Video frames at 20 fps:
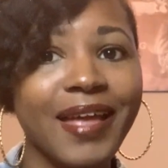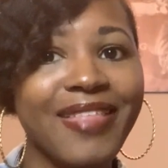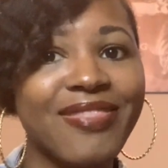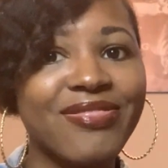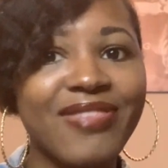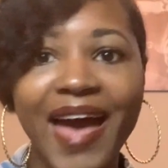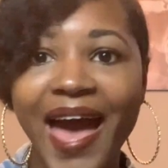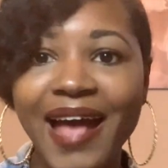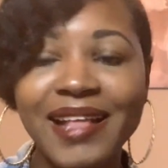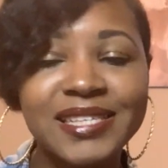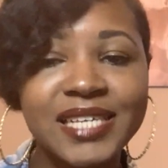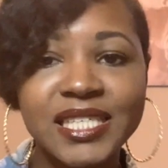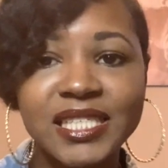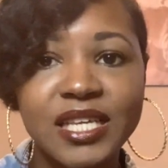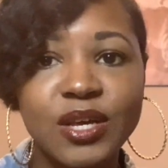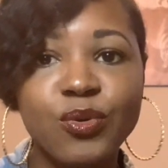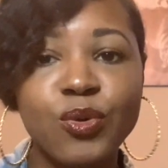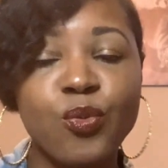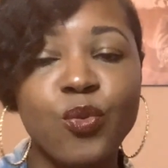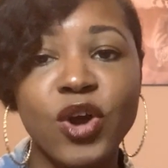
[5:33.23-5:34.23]
That
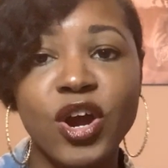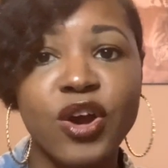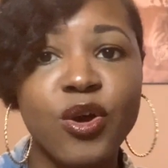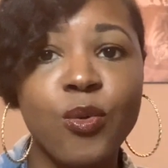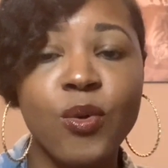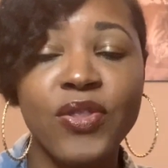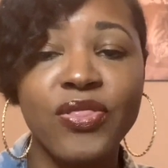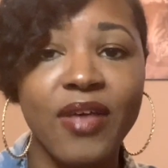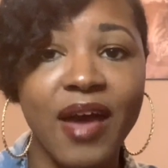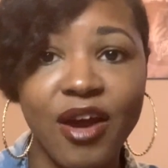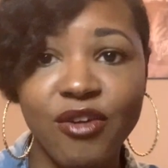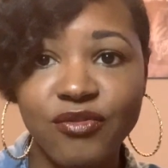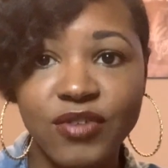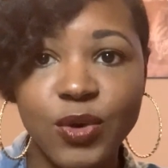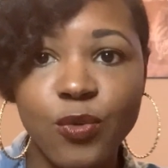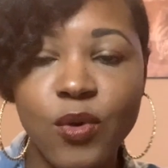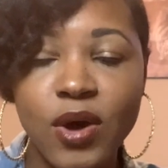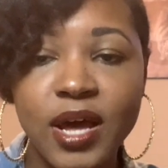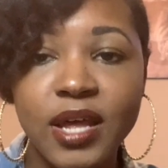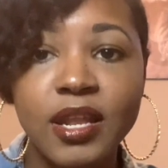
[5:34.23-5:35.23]
doesn't work with
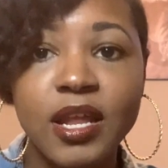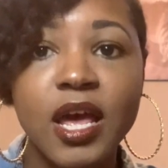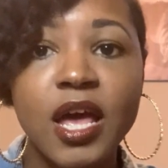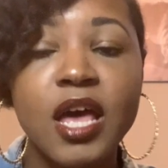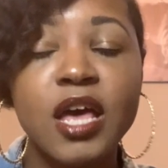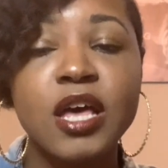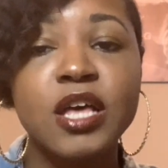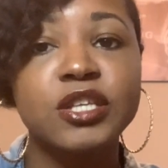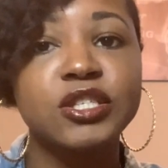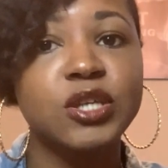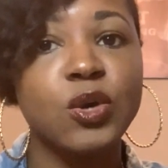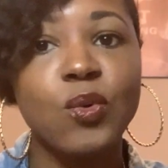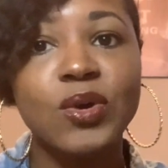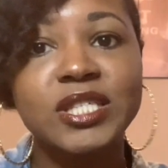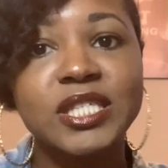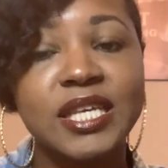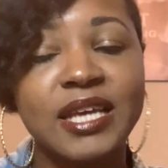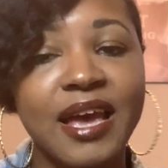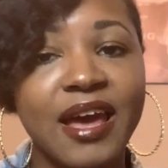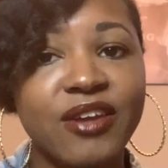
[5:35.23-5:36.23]
everyone. So
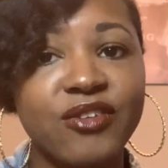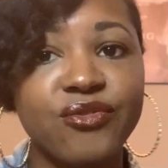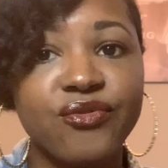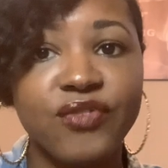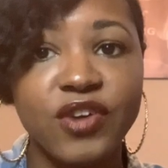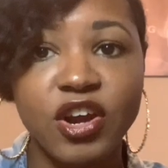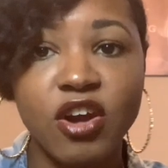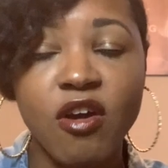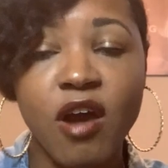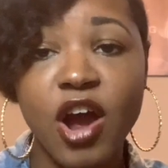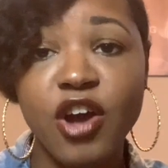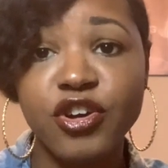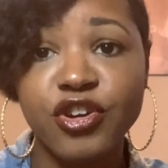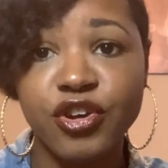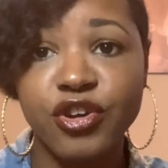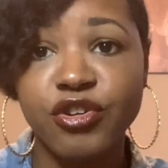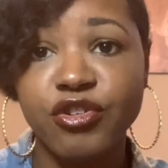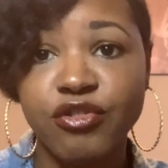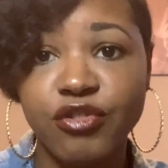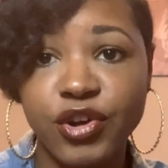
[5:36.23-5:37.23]
once again, figure out
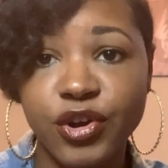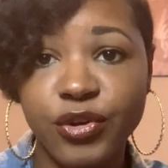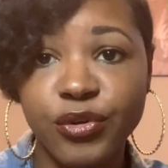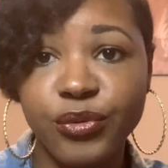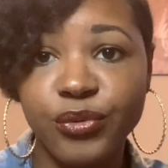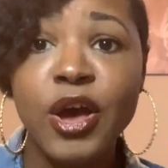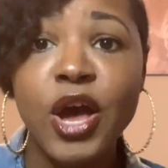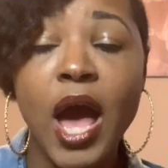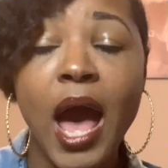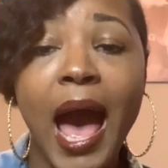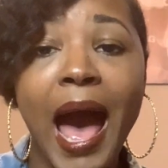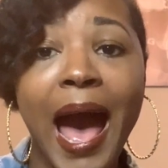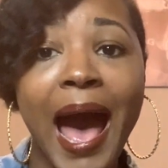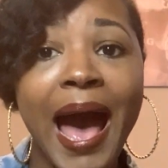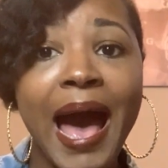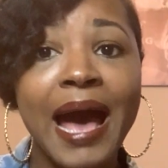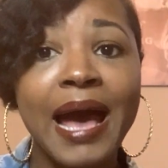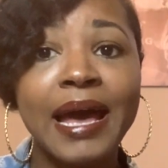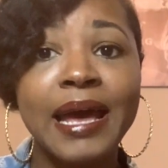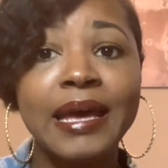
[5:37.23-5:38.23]
your groove.
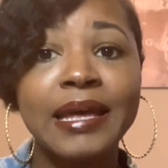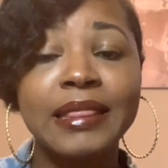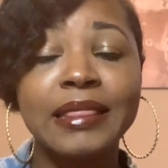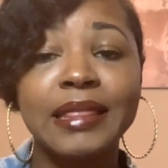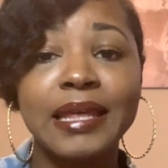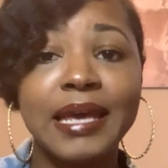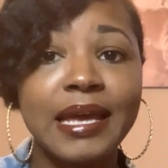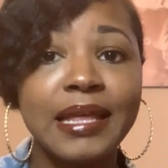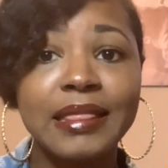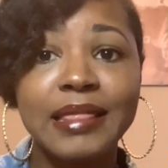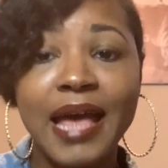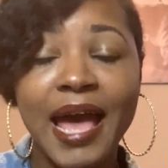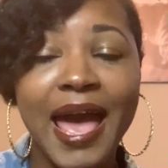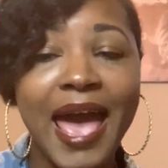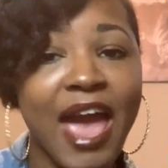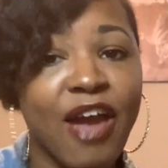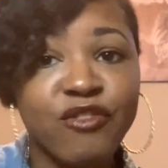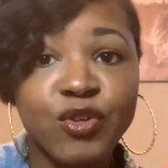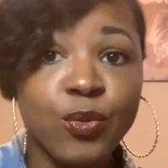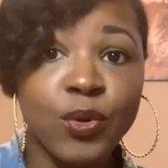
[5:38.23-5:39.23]
I think that
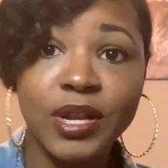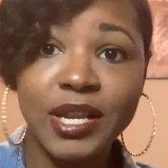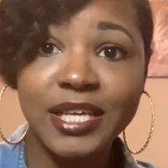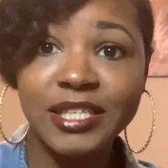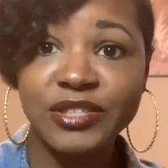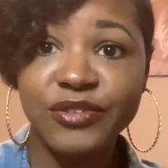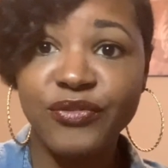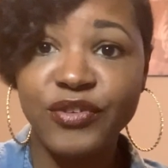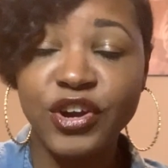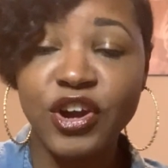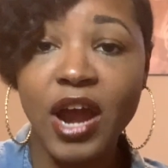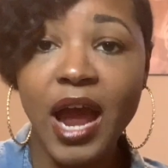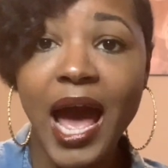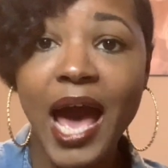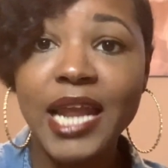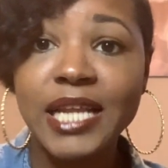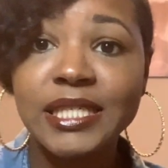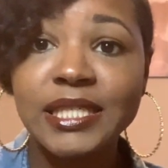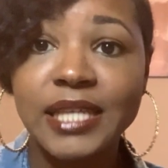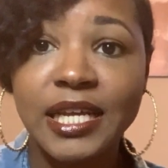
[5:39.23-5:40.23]
everyone needs to figure out how
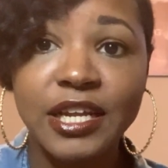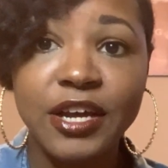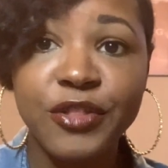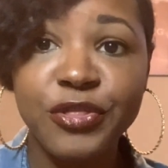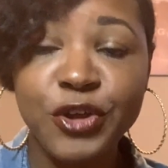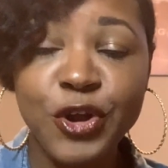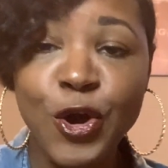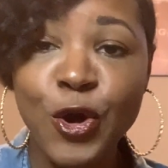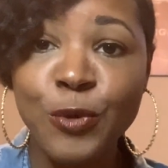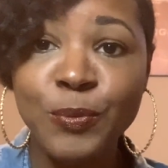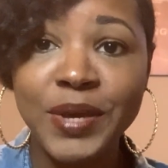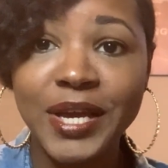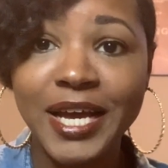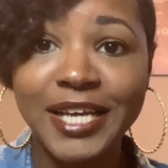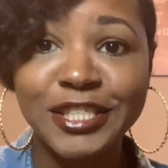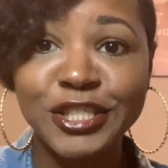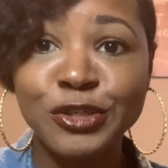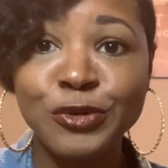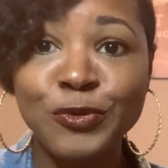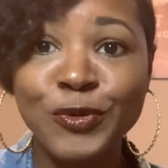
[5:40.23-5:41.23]
to study on their own
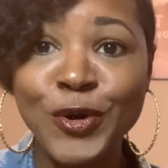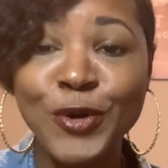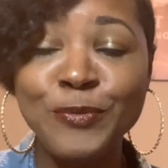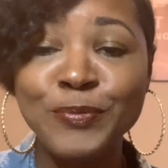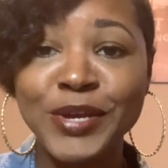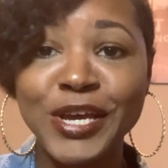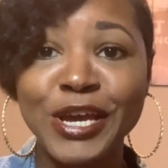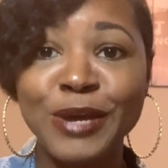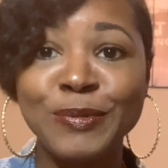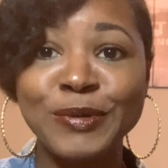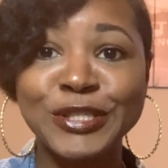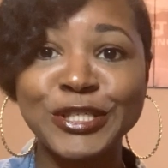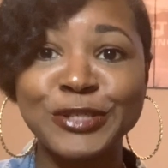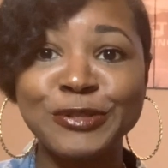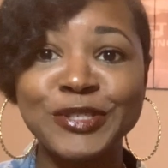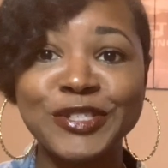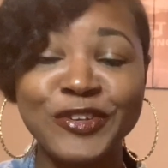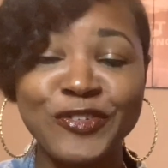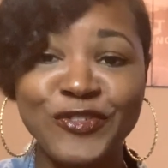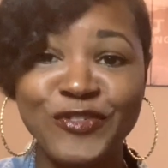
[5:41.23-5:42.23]
because you won't be able to
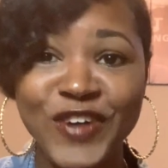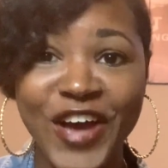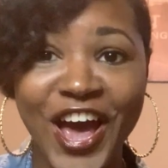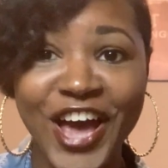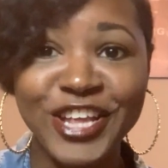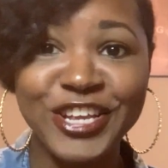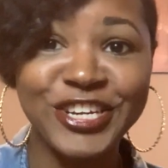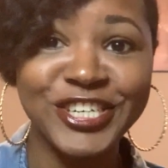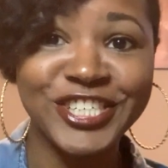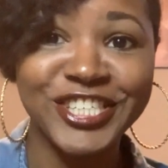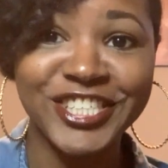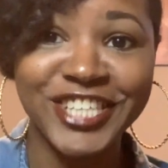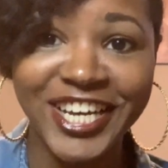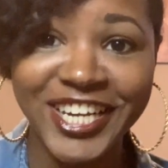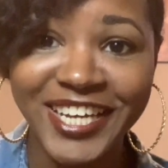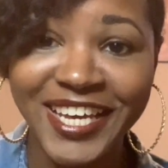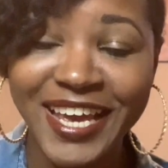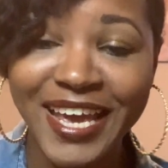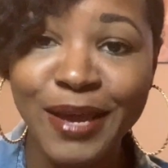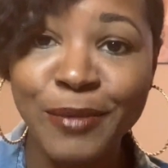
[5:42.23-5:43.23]
define your
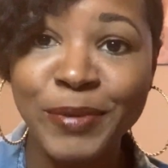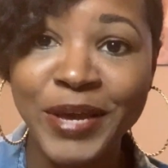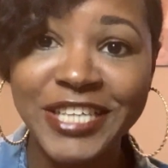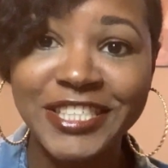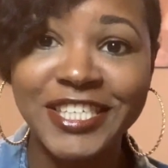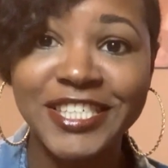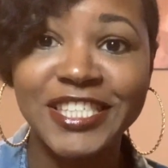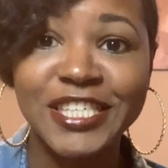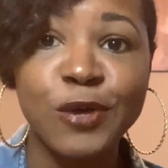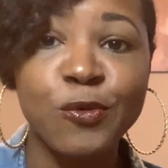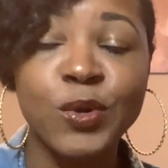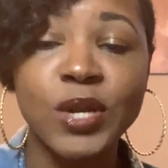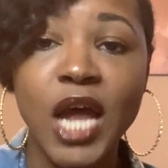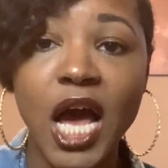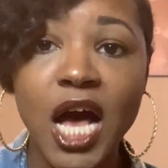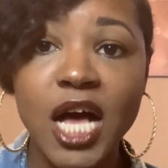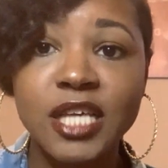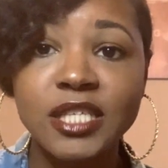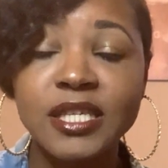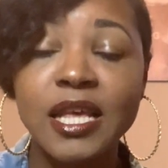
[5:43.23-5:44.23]
studying based on someone
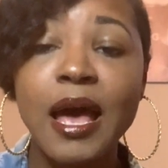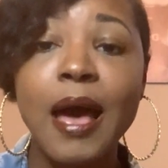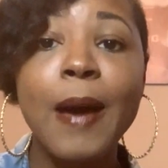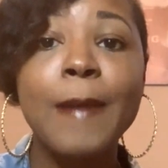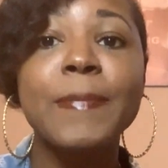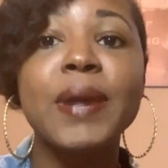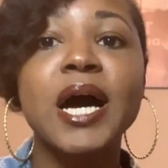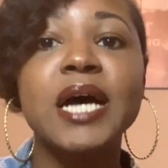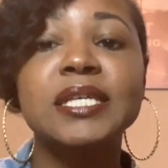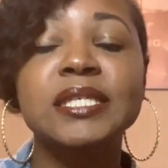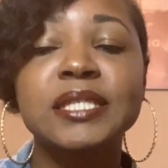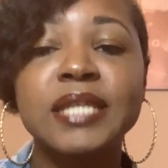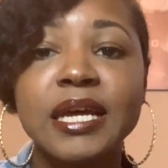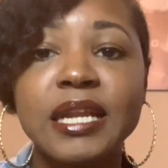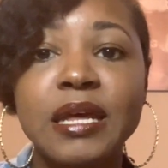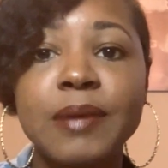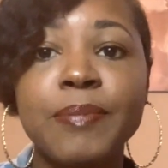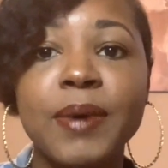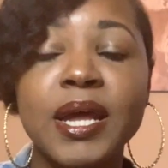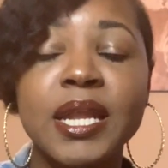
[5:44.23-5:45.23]
else. But a
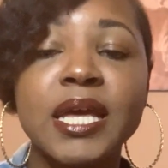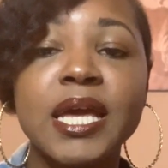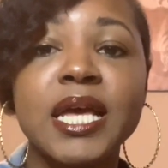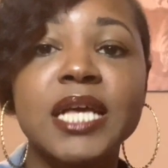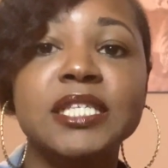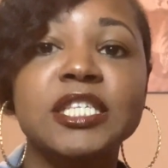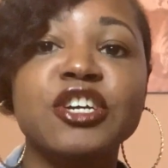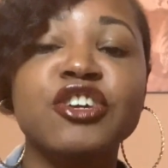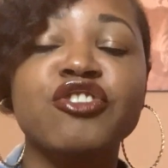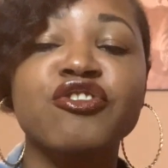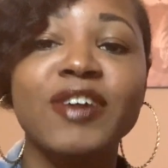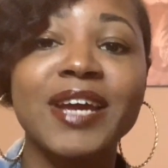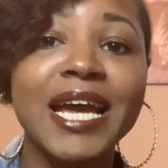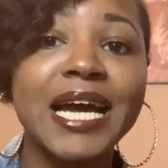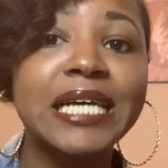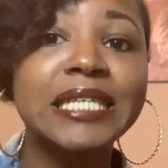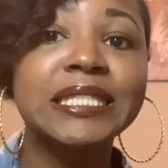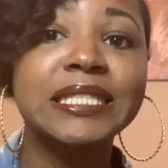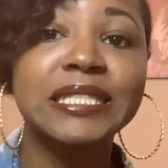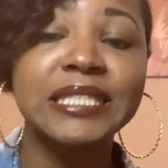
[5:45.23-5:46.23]
study buddy is a great
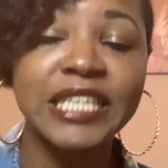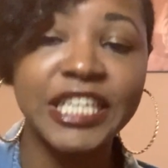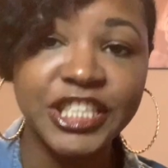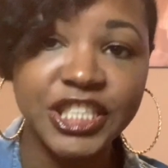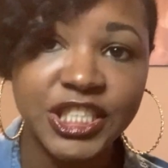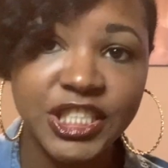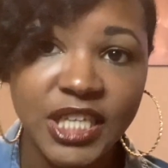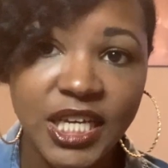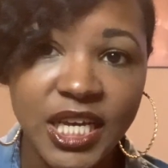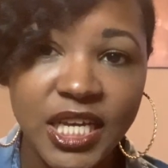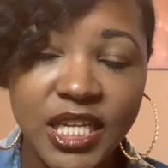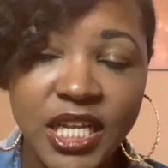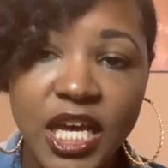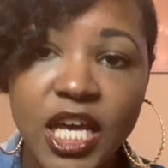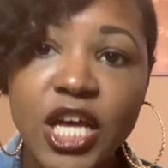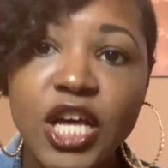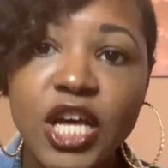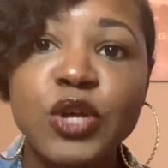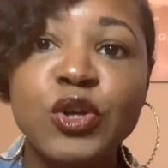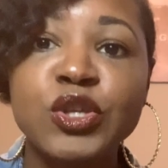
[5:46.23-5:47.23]
addition
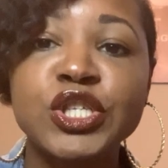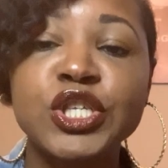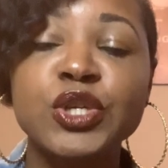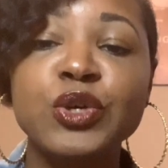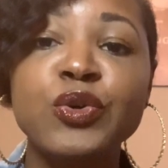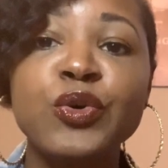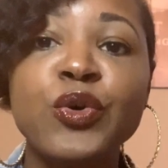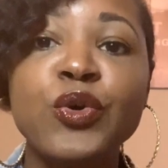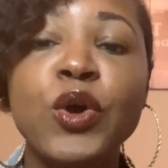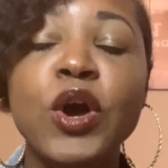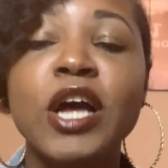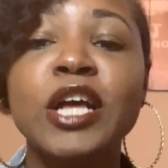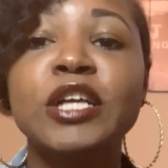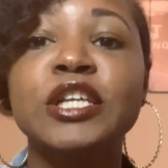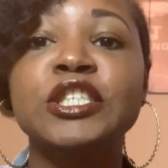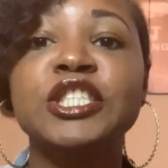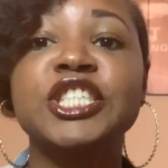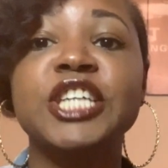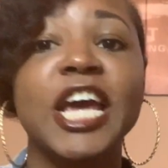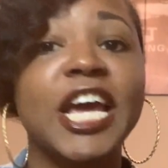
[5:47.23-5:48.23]
to
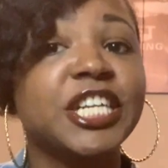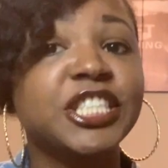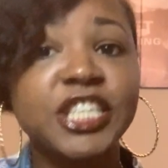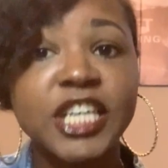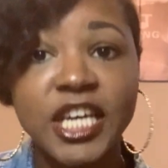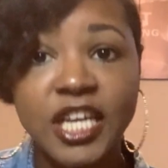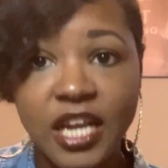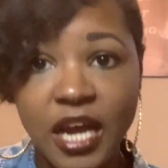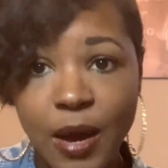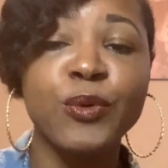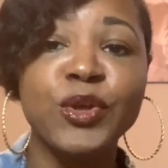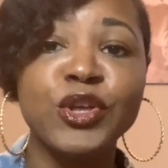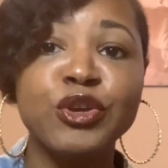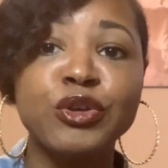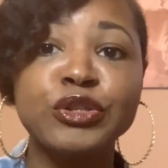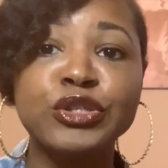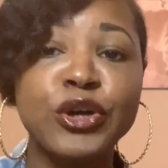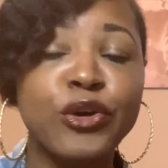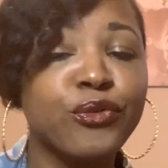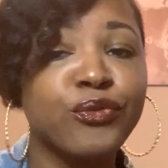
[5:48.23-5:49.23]
changing it up when you
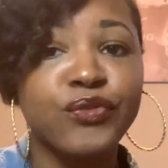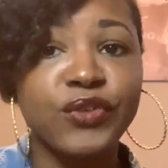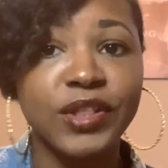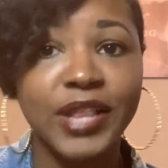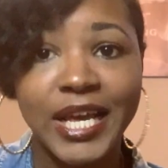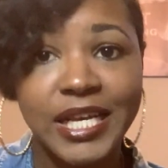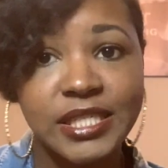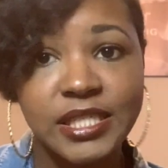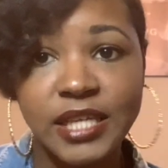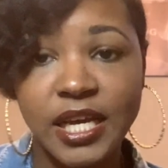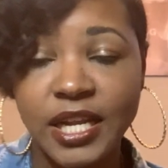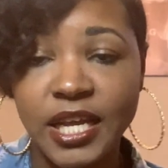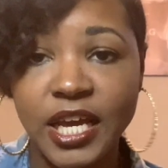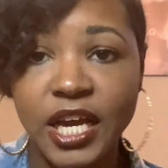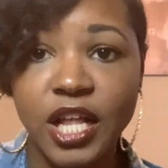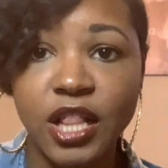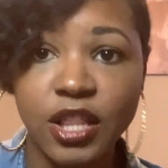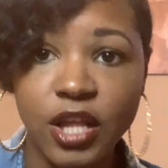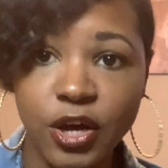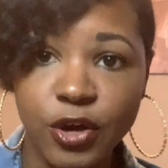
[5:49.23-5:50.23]
don't feel like studying
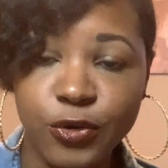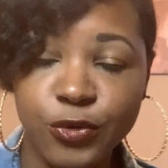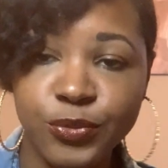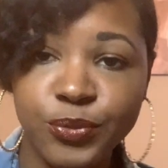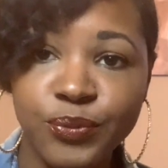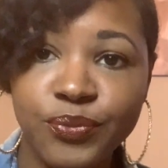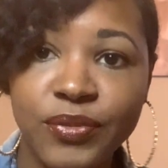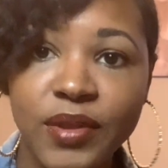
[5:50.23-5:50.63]
alone.